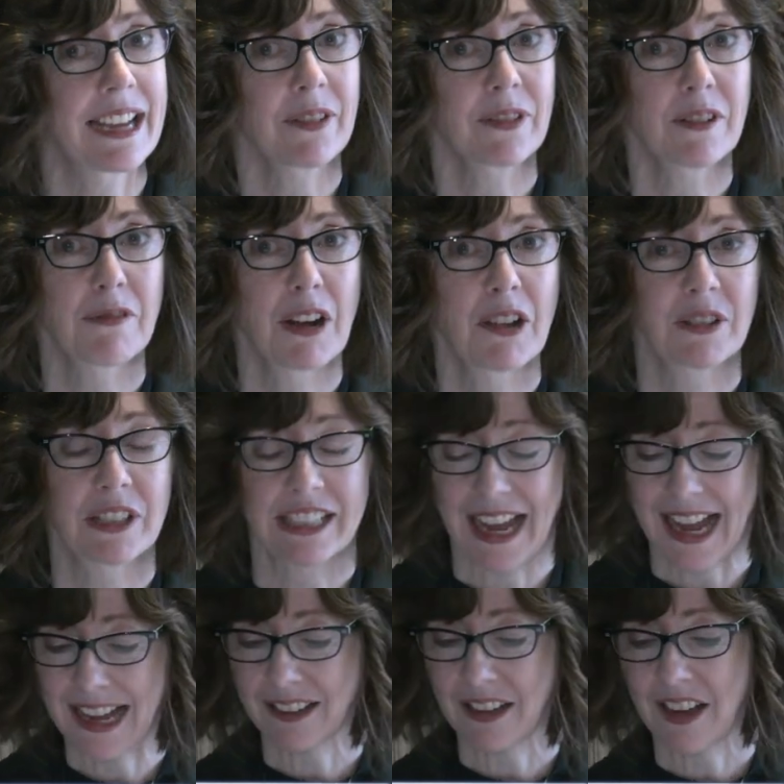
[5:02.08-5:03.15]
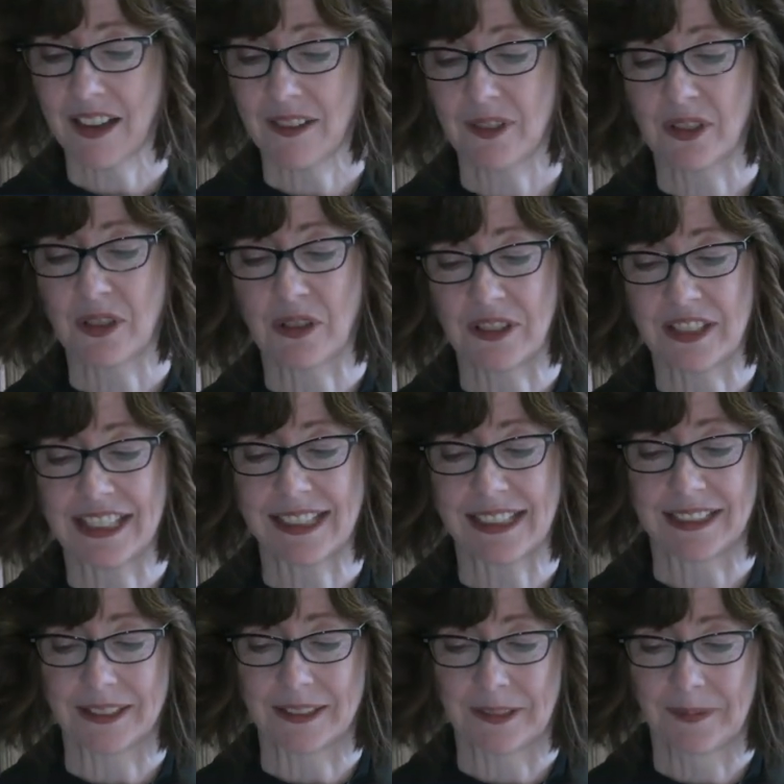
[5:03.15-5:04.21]
down the road in Archives New
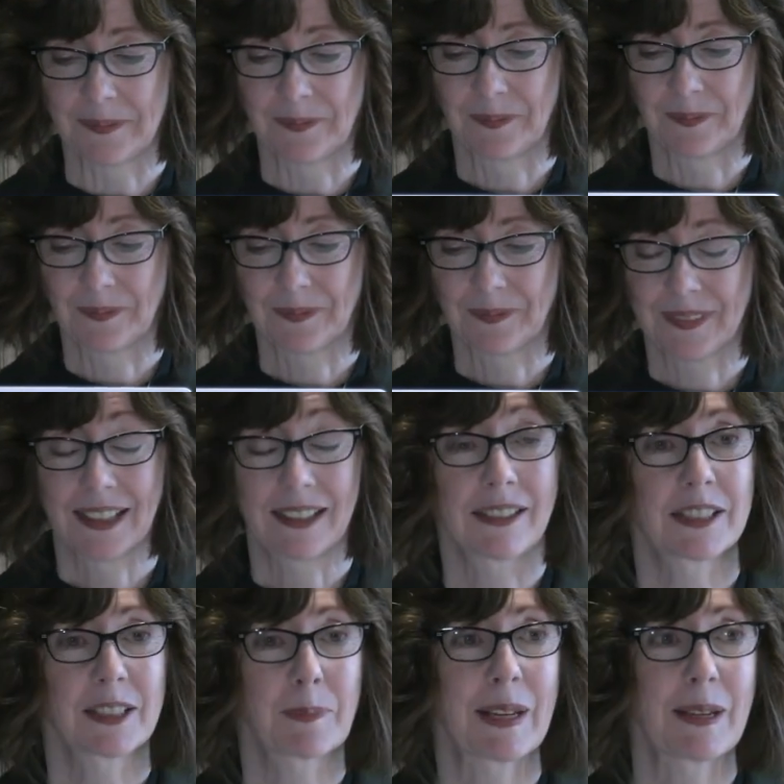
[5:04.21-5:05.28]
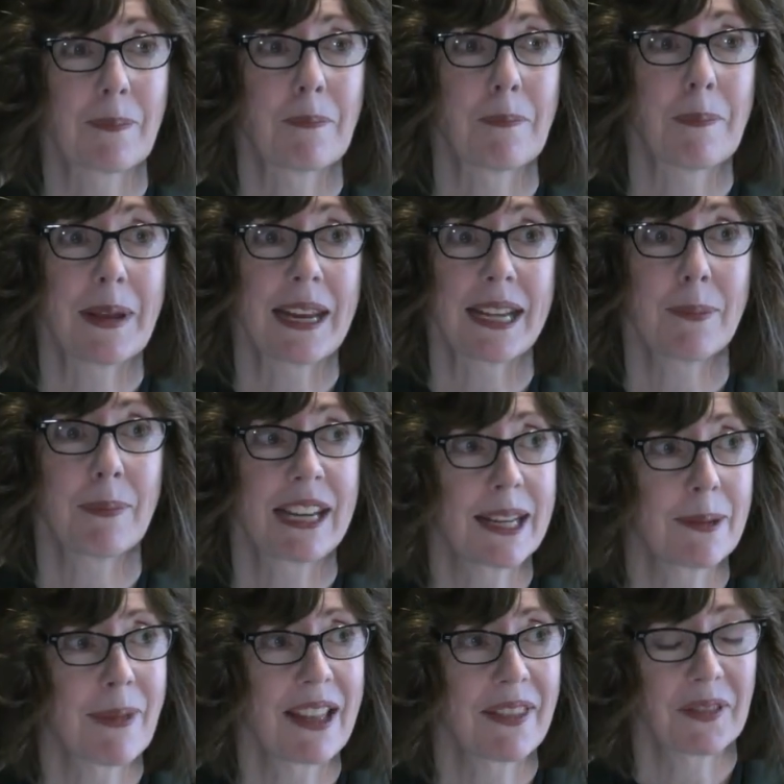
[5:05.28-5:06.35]
Zealand. And I spent many,
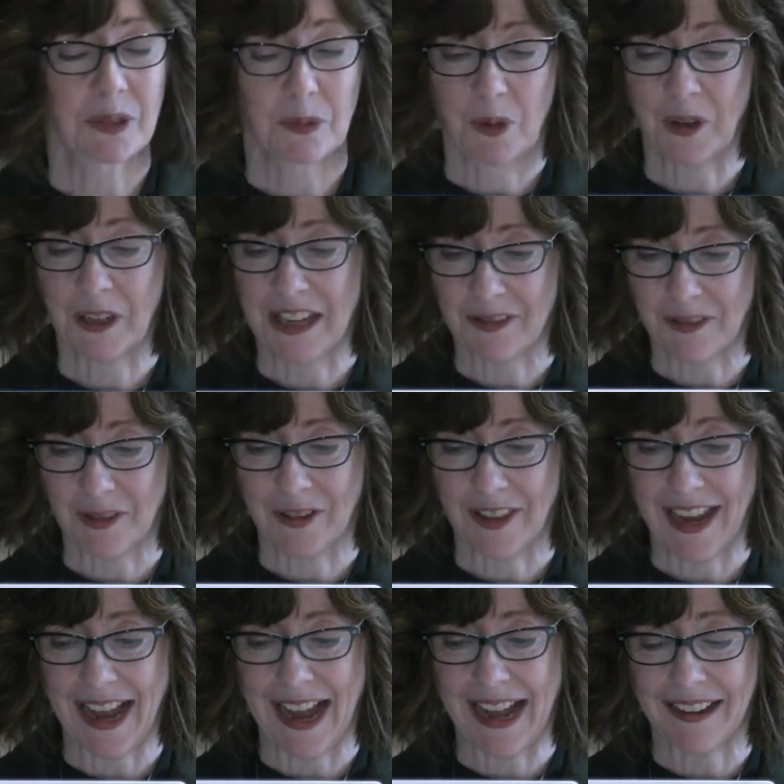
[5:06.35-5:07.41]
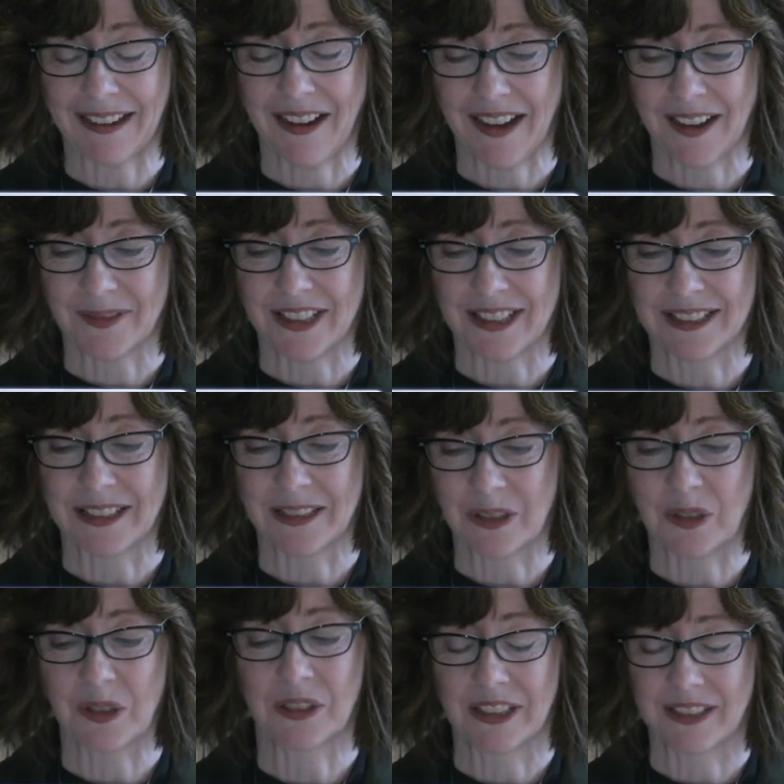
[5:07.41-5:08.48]
many months working through their archives as a
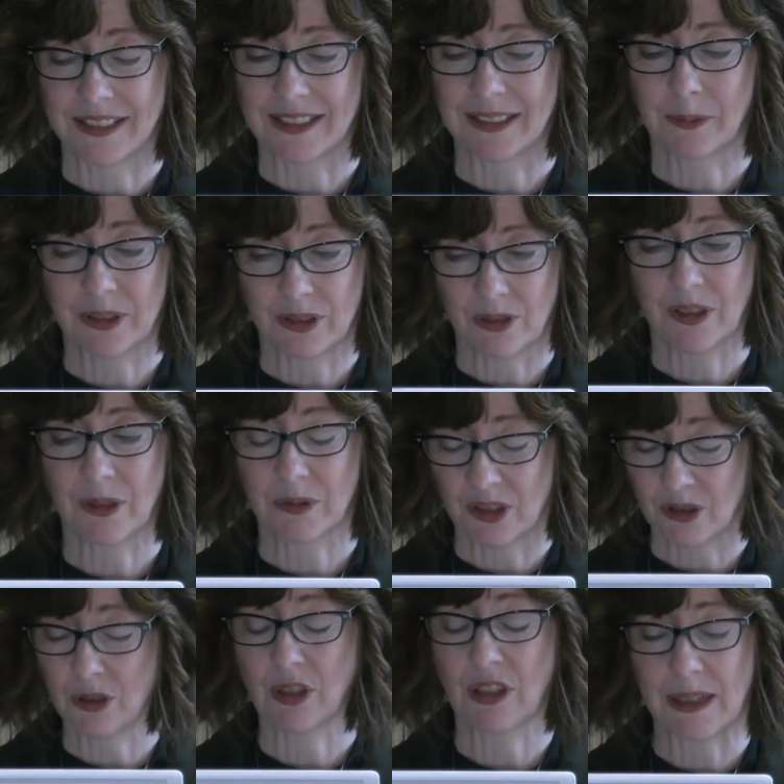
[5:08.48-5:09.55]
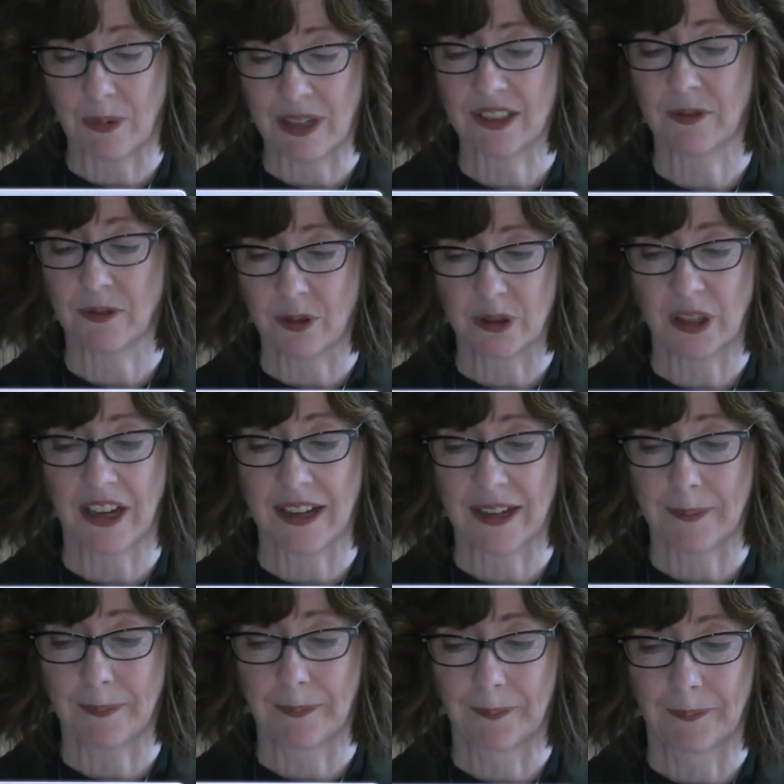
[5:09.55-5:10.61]
student. It was, it was truly wonderful
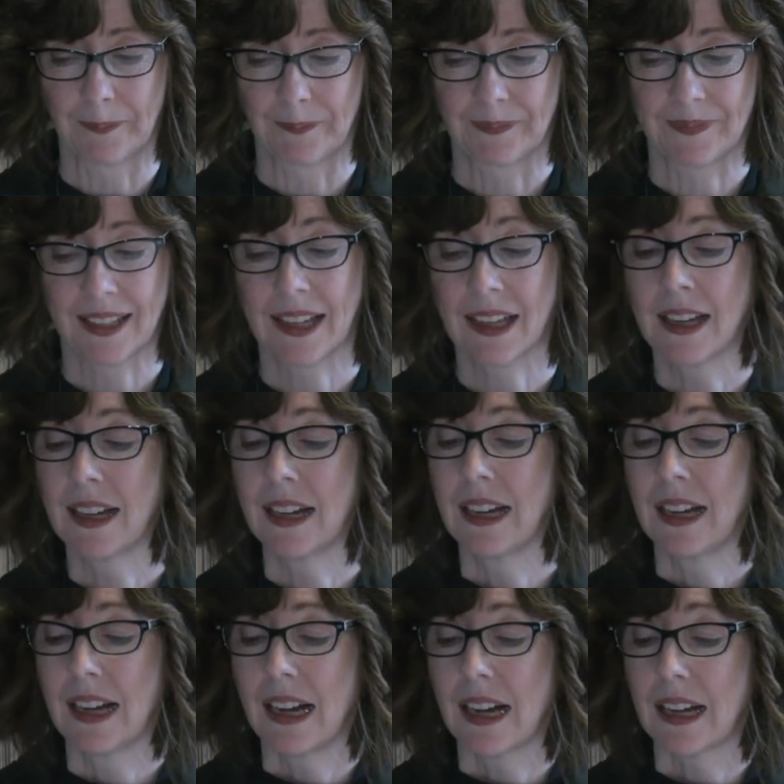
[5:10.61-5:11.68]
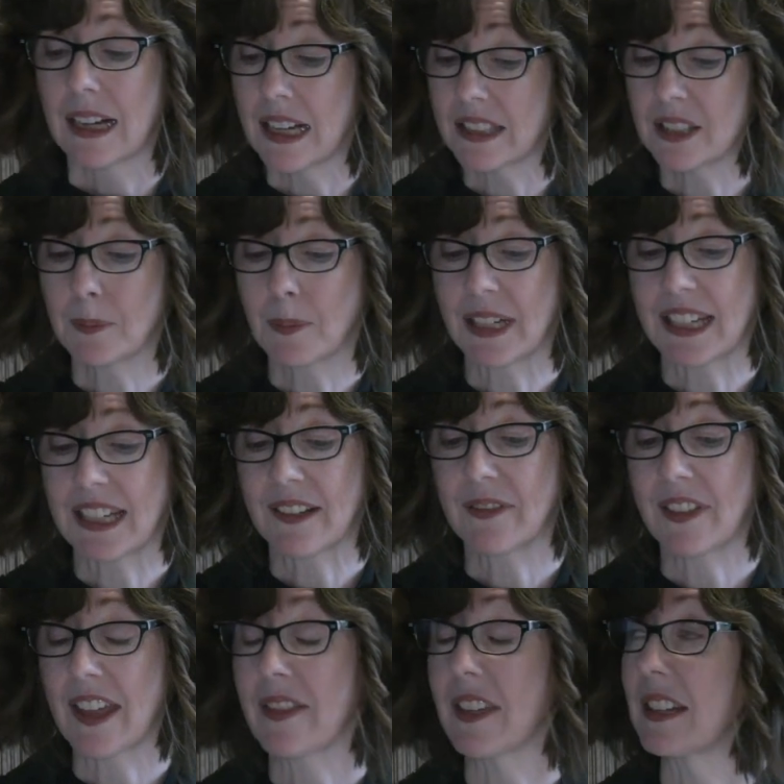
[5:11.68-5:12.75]
time. Ngata
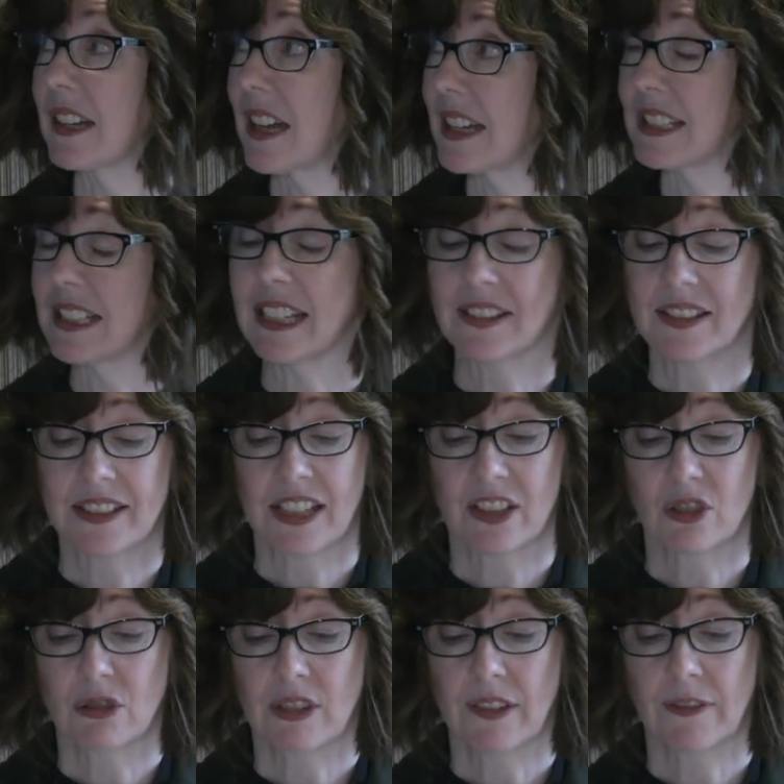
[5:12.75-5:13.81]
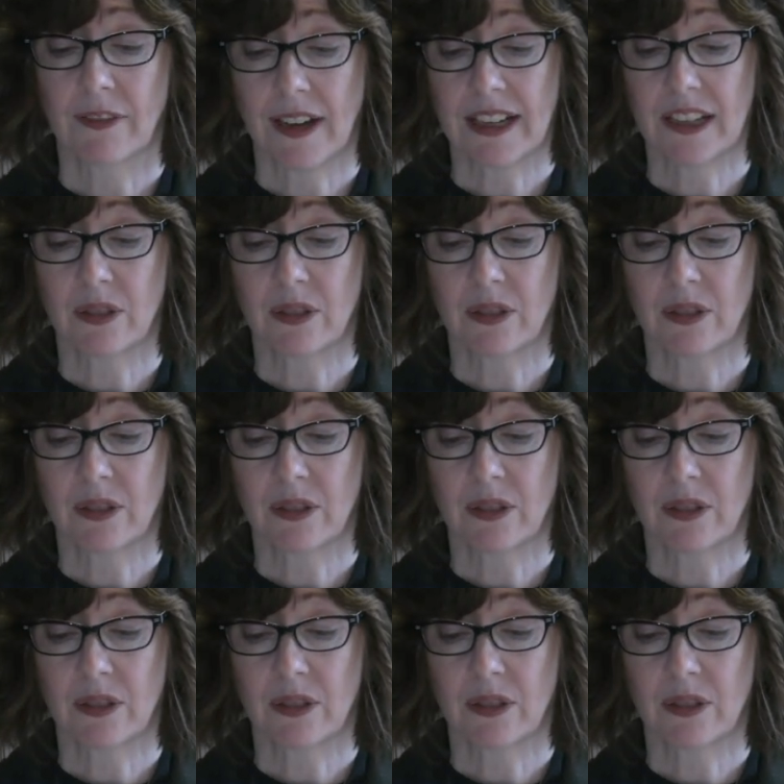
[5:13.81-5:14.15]
believed that the 19th century Whare